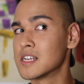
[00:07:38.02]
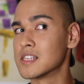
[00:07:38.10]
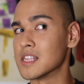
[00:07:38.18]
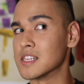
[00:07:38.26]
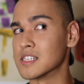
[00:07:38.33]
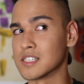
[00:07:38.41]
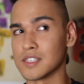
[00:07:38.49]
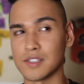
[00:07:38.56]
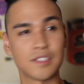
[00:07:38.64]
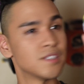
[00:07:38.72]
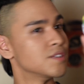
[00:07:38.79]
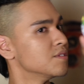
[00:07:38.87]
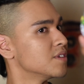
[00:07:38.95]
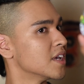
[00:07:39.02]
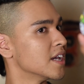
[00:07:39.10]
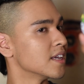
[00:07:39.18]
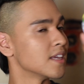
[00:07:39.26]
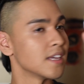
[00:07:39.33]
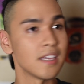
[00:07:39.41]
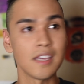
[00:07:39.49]
that doesn't look too
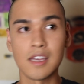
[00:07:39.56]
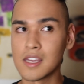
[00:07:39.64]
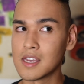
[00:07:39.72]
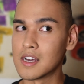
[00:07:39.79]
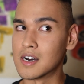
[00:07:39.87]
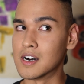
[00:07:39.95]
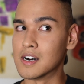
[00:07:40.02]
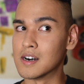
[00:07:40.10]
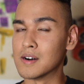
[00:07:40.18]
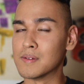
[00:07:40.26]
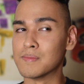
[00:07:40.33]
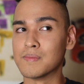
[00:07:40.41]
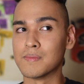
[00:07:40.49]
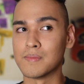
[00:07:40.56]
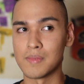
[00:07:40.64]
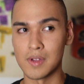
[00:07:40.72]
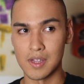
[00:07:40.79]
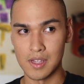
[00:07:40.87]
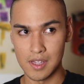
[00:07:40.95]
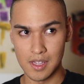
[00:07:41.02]
cakey.
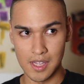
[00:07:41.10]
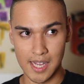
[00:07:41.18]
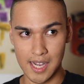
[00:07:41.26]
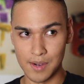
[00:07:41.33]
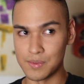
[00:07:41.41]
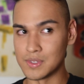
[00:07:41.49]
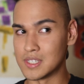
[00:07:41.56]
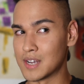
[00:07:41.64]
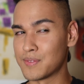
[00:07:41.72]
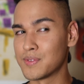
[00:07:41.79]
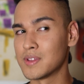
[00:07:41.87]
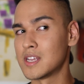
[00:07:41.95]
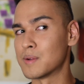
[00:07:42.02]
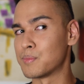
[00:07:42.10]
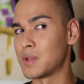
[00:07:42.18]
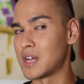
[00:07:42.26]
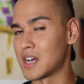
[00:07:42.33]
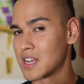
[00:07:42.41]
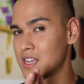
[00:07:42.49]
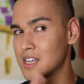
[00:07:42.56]
I would definitely
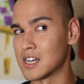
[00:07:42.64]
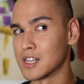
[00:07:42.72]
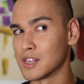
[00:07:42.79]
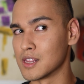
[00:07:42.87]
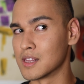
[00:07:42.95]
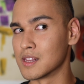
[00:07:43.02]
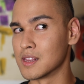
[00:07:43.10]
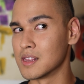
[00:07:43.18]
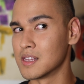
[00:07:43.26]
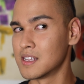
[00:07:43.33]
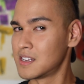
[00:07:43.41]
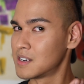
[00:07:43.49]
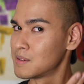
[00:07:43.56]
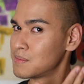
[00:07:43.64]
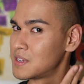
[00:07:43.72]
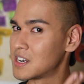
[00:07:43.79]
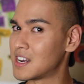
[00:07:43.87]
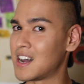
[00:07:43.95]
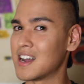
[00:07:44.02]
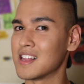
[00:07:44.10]
apply a little bit
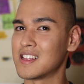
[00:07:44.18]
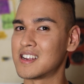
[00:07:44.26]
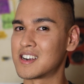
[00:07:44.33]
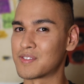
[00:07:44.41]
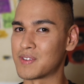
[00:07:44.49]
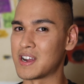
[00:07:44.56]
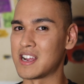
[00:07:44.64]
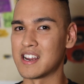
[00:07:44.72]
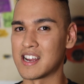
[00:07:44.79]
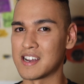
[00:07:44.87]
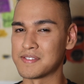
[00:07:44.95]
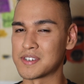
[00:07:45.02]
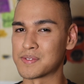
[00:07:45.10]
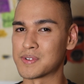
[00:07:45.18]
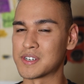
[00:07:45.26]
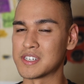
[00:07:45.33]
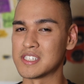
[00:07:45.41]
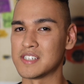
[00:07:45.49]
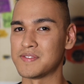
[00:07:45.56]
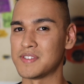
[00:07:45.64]
of highlighter right
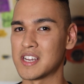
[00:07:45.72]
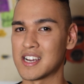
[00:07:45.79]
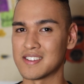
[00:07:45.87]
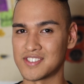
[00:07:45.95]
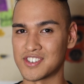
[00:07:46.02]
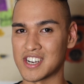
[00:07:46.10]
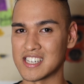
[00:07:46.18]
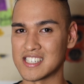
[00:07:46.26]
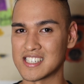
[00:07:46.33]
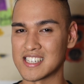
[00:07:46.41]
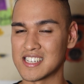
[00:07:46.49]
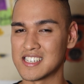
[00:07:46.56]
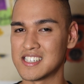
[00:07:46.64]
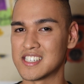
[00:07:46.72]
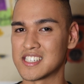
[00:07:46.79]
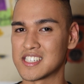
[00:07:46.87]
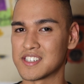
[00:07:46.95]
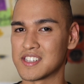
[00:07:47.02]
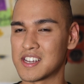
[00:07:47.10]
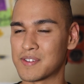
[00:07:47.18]
afterwards if you have dry skin, just
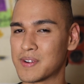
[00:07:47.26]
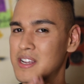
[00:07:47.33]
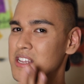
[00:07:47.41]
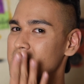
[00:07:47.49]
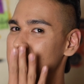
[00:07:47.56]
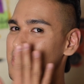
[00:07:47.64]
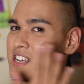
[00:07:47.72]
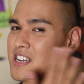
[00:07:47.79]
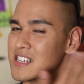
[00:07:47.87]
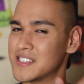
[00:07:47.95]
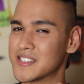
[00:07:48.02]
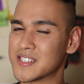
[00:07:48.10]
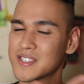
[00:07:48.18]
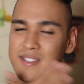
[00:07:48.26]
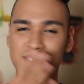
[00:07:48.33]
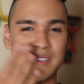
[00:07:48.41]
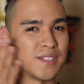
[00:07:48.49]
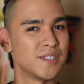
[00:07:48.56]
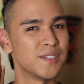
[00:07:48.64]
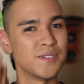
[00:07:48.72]
so that way it doesn't
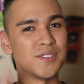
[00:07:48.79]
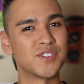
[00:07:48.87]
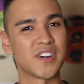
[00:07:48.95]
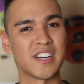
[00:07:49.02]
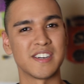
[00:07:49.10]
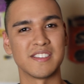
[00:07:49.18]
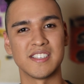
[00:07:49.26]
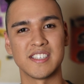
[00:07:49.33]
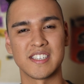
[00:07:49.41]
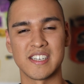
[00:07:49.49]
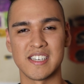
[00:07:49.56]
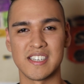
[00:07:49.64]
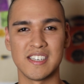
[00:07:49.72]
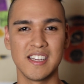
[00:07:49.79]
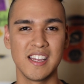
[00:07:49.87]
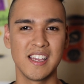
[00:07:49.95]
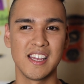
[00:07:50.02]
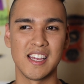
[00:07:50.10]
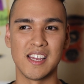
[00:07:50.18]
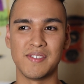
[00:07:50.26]
look too dry on the skin.
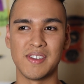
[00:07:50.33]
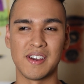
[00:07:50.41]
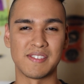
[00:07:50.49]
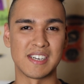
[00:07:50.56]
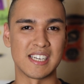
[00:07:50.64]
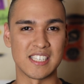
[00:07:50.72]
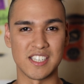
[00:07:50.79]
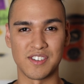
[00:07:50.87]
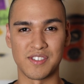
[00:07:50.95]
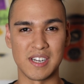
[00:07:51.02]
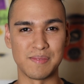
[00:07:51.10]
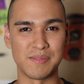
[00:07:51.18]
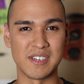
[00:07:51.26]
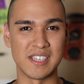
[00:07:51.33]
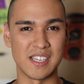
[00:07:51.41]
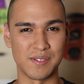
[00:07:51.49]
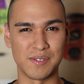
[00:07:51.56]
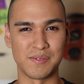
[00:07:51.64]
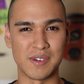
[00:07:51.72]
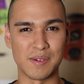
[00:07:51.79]
If you have a nice cream one, that
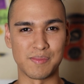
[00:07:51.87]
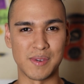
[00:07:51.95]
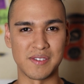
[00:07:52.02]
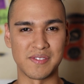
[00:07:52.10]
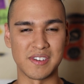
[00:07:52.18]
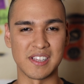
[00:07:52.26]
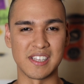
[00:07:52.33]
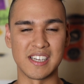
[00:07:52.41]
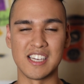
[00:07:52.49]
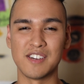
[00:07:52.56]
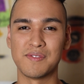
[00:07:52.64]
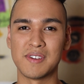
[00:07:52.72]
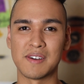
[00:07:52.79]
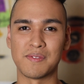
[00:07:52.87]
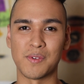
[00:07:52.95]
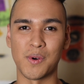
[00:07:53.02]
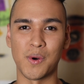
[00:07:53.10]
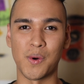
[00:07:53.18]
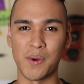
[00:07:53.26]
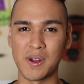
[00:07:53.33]
would work perfectly. If you have
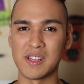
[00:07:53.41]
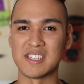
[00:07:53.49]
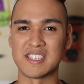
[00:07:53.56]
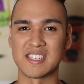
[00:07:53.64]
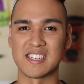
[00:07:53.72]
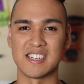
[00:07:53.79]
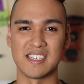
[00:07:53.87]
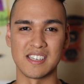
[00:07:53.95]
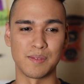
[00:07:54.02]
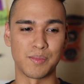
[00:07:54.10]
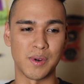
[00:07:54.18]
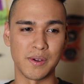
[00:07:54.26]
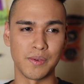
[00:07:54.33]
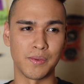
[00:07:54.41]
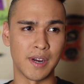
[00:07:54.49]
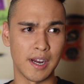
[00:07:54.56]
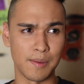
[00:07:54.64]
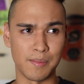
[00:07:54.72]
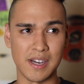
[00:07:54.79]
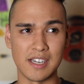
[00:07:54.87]
oily skin, you can probably
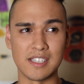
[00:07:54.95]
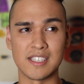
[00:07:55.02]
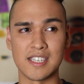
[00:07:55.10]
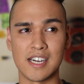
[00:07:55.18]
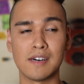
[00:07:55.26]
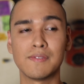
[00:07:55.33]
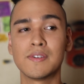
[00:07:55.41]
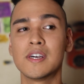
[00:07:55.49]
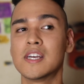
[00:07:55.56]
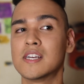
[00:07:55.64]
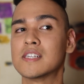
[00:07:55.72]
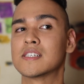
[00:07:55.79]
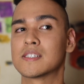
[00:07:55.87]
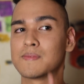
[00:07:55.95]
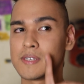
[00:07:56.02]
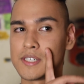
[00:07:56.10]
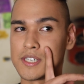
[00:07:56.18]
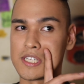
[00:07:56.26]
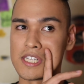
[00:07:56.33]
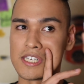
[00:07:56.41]
wear it by itself. Just make
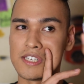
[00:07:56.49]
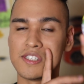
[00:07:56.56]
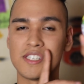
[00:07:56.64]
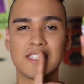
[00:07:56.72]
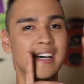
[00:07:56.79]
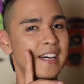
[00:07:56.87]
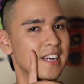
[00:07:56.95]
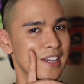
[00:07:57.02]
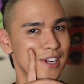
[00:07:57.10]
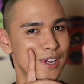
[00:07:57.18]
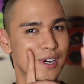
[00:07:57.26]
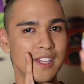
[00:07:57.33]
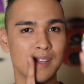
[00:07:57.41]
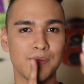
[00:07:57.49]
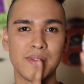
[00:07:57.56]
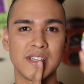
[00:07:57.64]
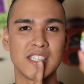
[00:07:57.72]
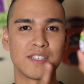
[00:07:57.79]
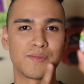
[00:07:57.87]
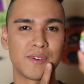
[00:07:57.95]
sure that you set it on the
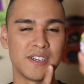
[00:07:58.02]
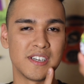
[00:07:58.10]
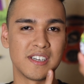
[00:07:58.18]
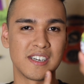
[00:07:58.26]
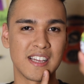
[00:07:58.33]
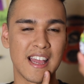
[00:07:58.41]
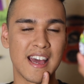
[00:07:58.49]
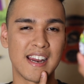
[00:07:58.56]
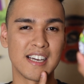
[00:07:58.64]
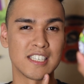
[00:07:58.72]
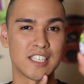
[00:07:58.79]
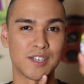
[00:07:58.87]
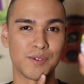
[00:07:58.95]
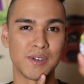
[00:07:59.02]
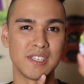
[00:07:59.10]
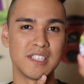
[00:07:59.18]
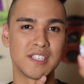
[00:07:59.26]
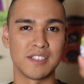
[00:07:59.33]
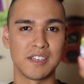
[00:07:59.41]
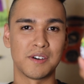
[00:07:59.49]
places where you're going to get extra oily
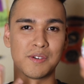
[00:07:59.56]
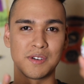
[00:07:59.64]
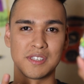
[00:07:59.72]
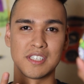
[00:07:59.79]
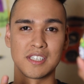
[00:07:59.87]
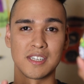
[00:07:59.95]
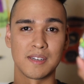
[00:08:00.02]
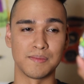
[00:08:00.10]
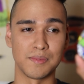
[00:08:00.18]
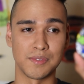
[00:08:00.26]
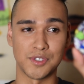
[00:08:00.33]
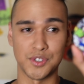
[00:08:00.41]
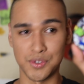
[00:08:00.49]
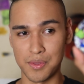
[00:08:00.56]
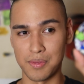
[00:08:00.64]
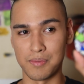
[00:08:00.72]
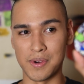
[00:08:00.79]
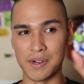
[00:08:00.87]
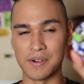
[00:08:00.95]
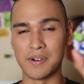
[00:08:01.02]
so the oil doesn't come
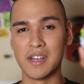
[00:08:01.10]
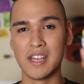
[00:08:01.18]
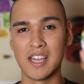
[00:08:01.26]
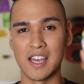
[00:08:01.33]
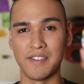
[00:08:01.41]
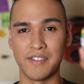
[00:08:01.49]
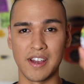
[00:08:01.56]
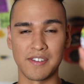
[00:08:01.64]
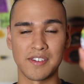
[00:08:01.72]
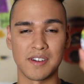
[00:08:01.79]
through. If you have